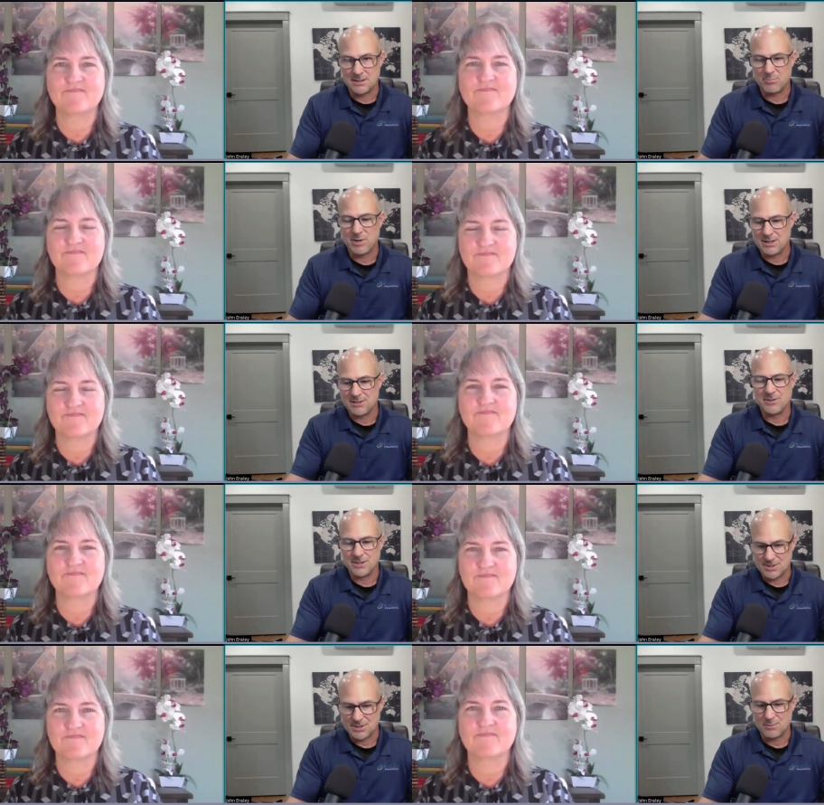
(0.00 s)
Speaker 1: and paid
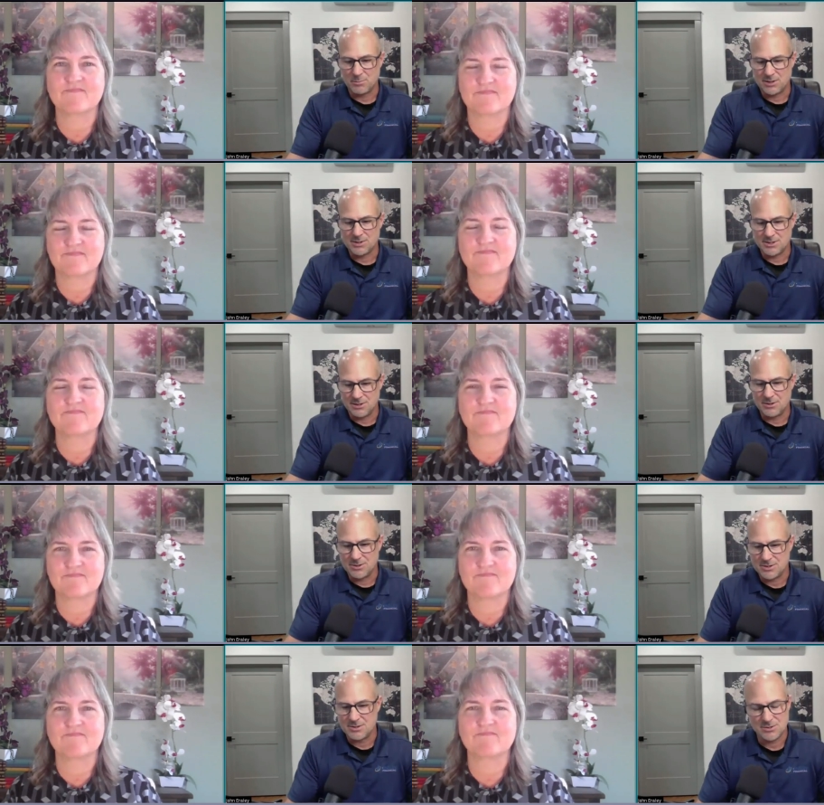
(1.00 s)
dividends to their policy
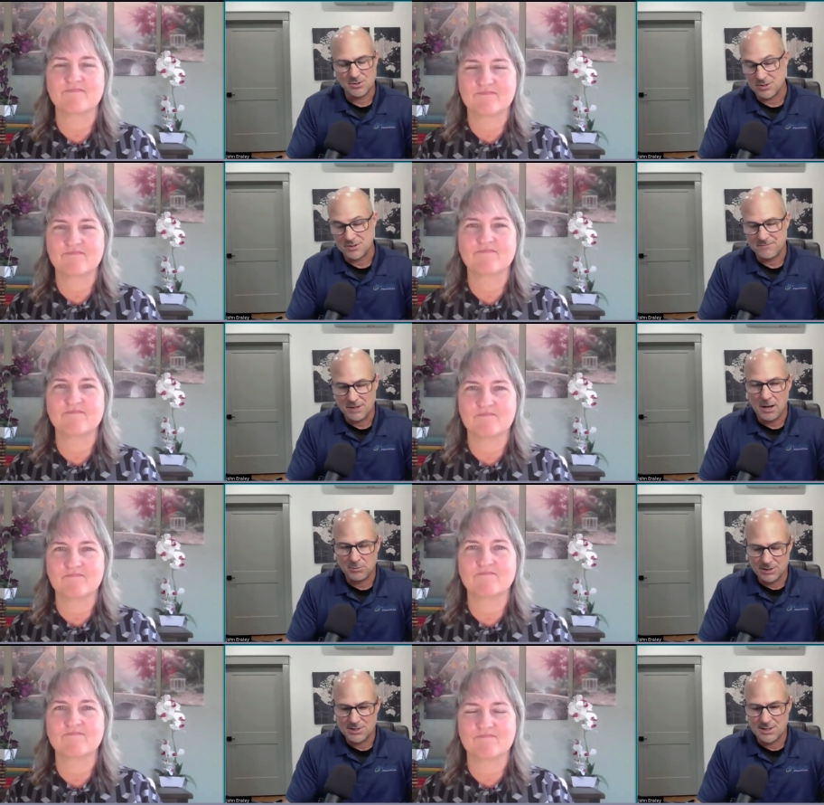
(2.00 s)
owners. Those are just
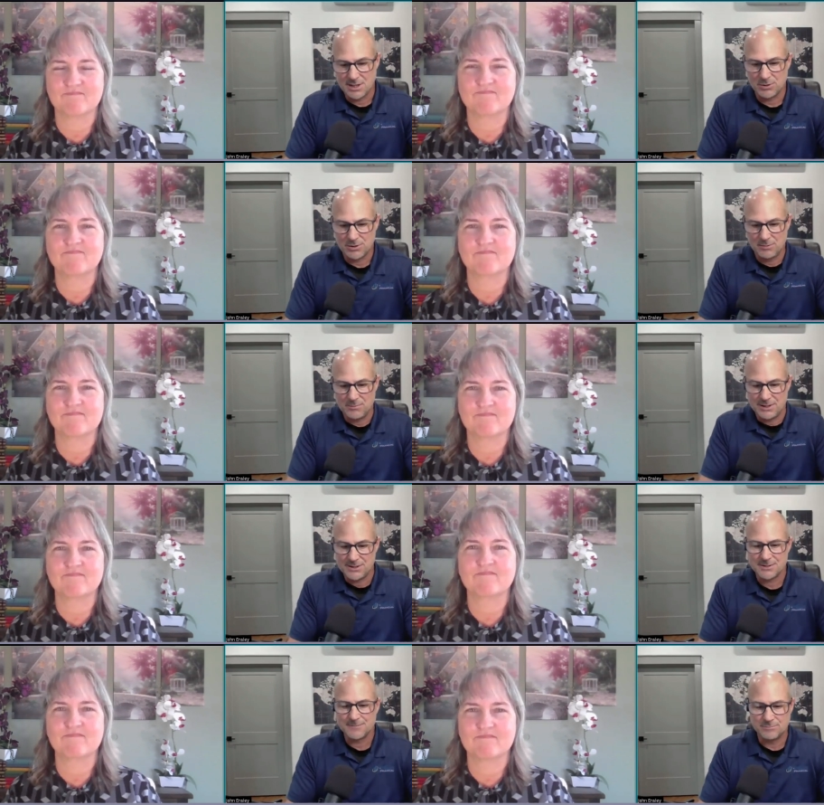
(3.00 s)
phenomenally stable
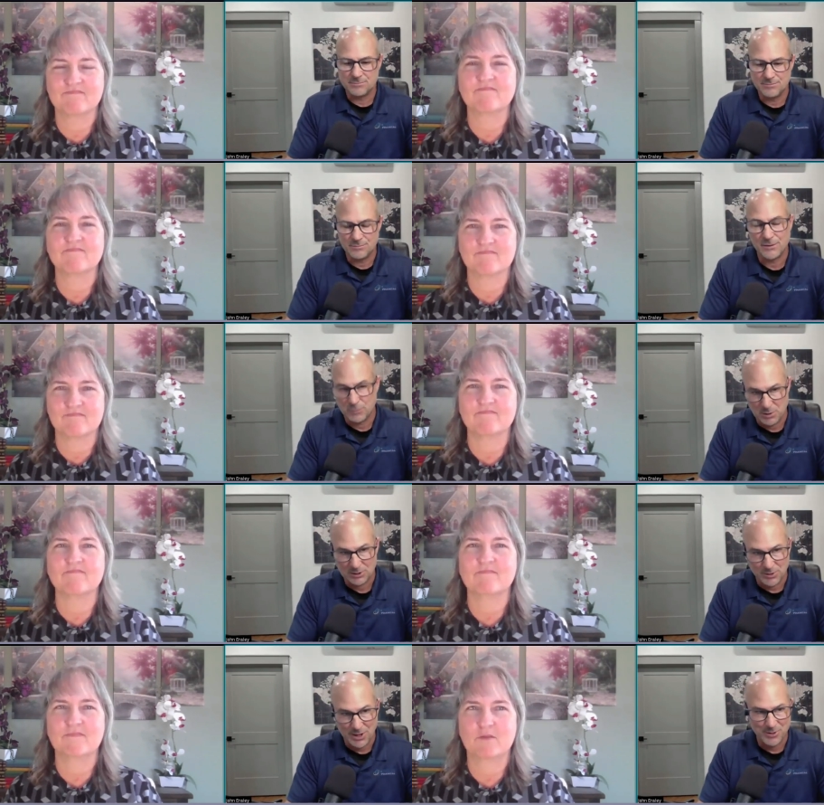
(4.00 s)
companies if you mm -hmm. pick mm-hmm.
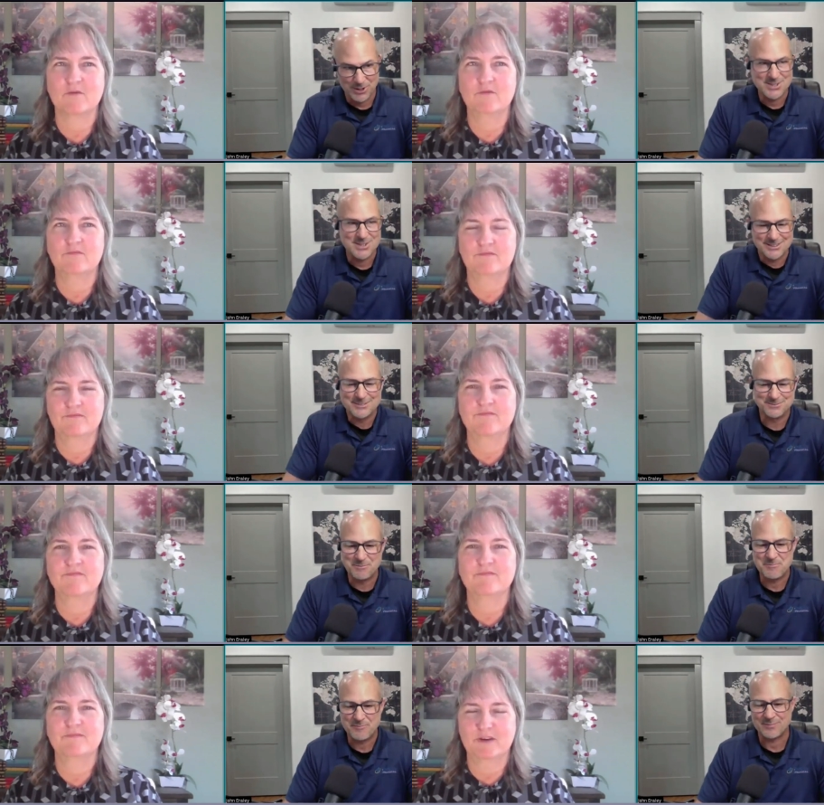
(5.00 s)
the right ones.
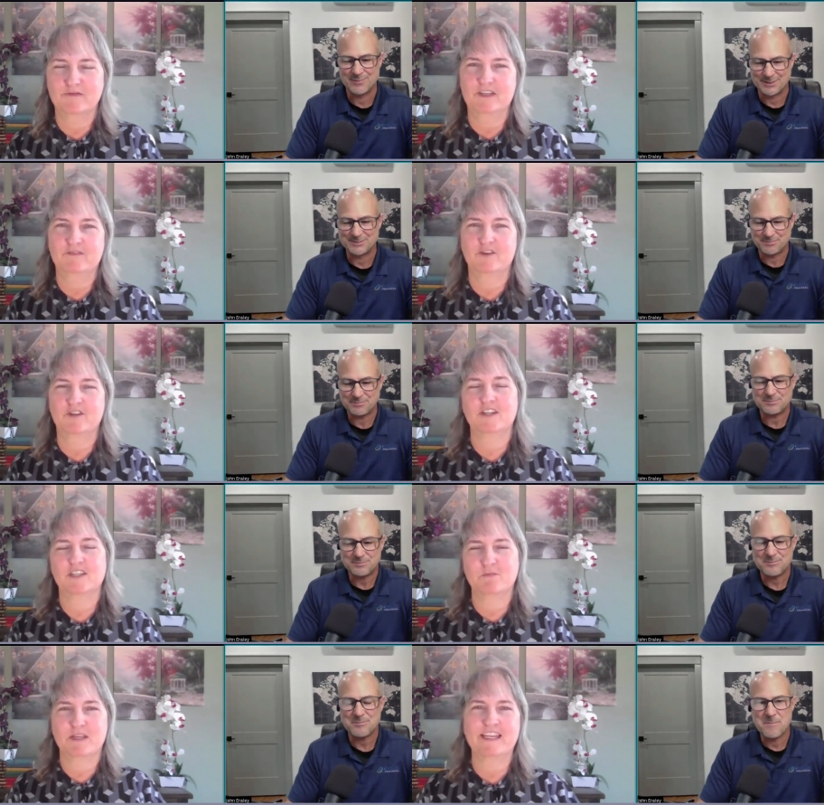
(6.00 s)
Speaker 2: Perfect for
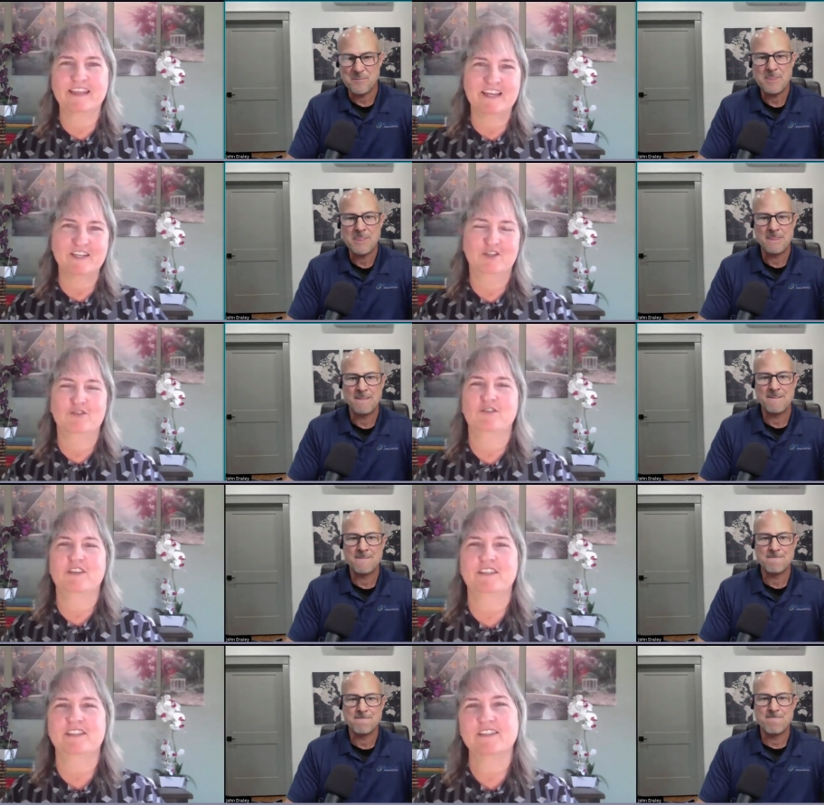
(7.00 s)
explaining that too,
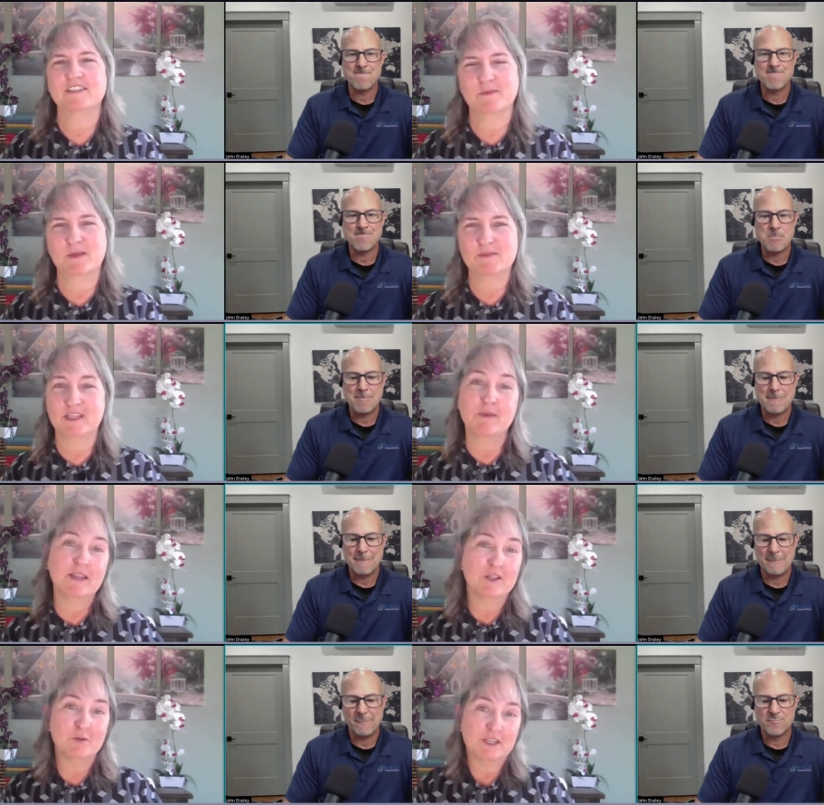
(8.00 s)
because sometimes it could be a
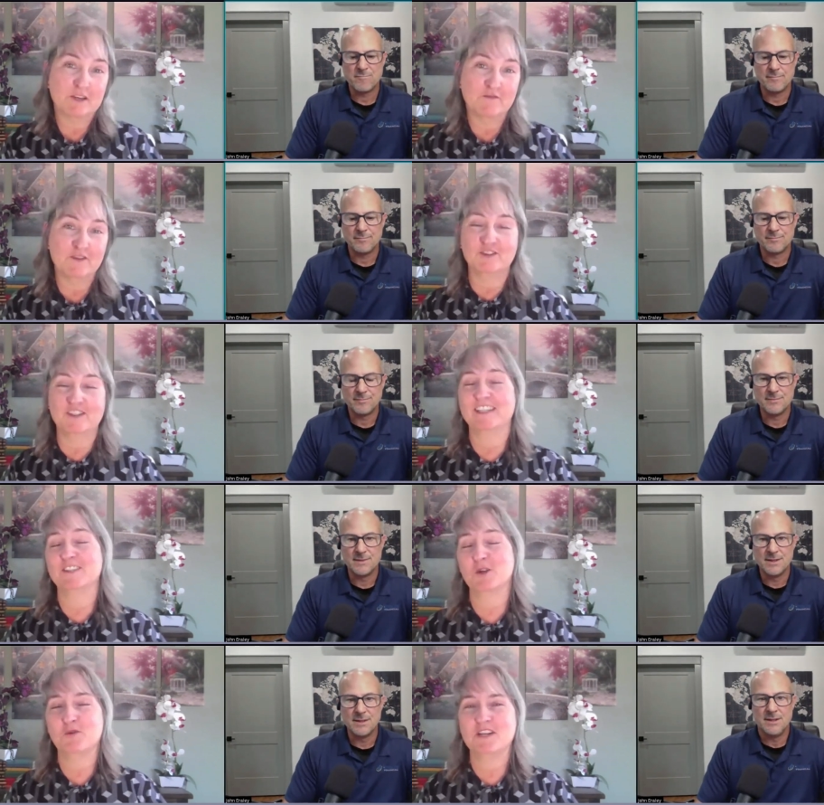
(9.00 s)
little bit confusing.
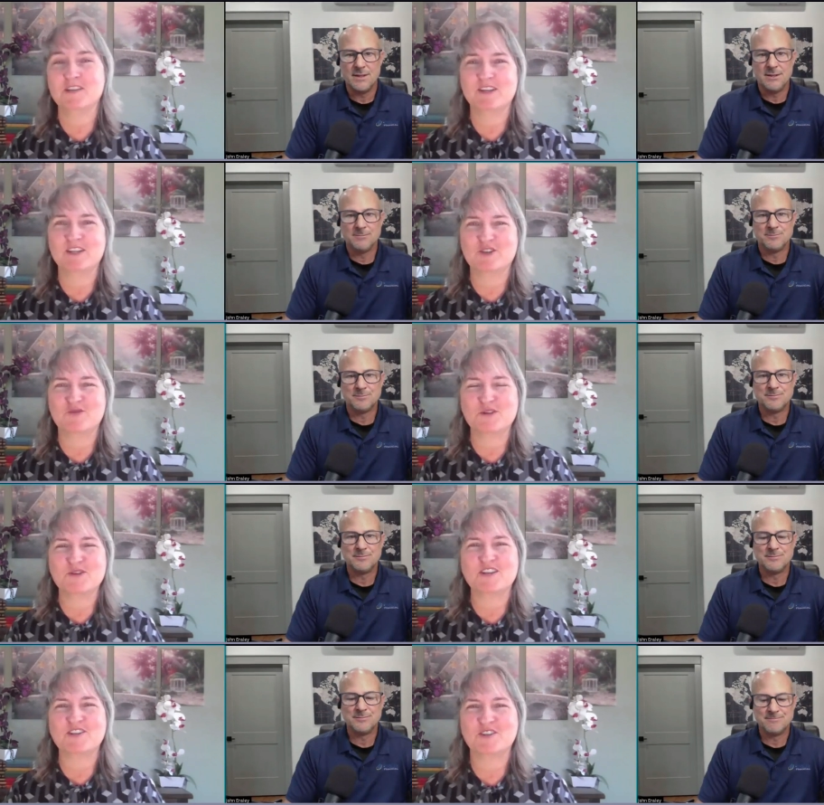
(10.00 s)
So I wanted to make sure we
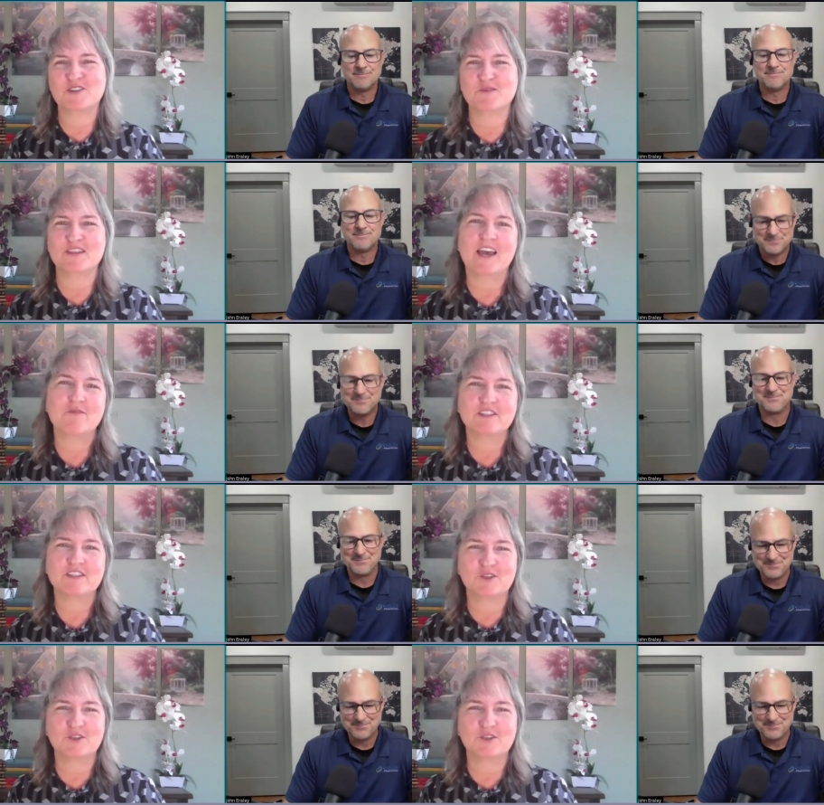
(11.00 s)
understood what that was